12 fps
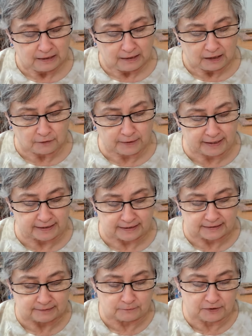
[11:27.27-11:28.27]
All right.
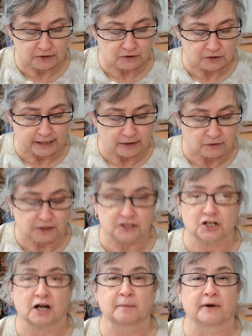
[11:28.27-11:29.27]
We're now going to
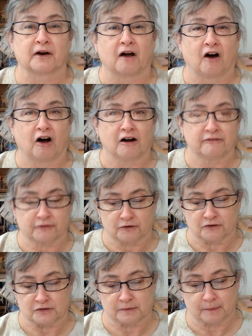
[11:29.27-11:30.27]
talk about
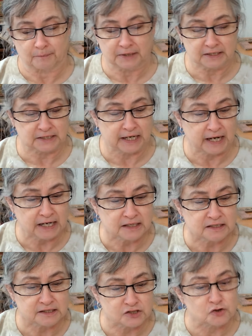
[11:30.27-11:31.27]
offers. Because I had a
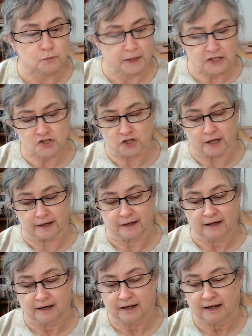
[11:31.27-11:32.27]
situation.
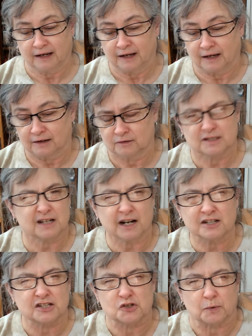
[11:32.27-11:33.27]
It's not
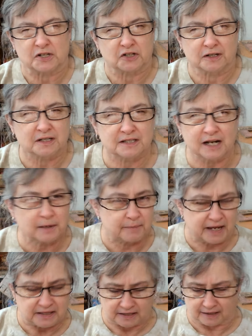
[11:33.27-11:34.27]
a situation. It's not a
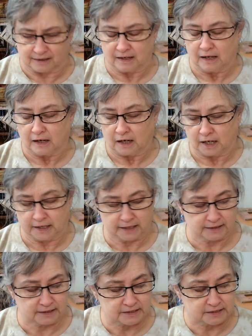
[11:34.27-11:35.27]
bad thing. I
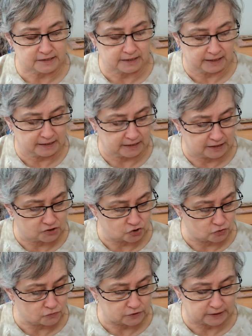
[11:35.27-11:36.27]
had listed a, a
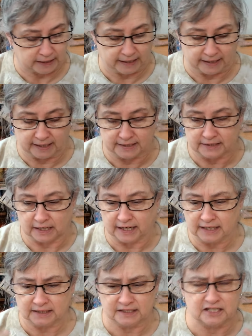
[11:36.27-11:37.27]
shirt, and I
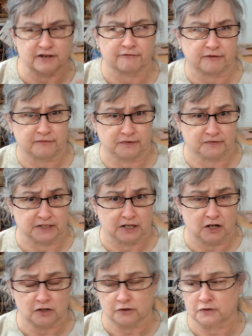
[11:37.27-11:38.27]
had it listed for fifty
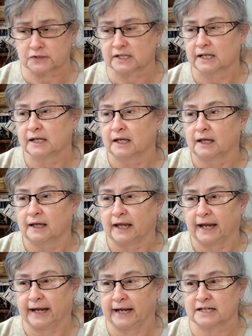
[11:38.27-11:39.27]
dollars.
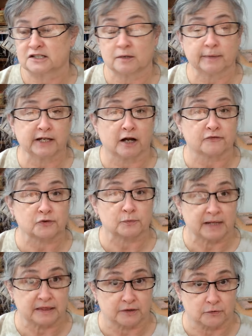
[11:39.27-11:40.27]
And somebody offered
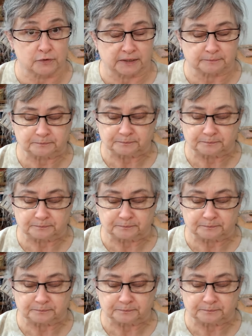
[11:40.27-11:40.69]
me thirty dollars.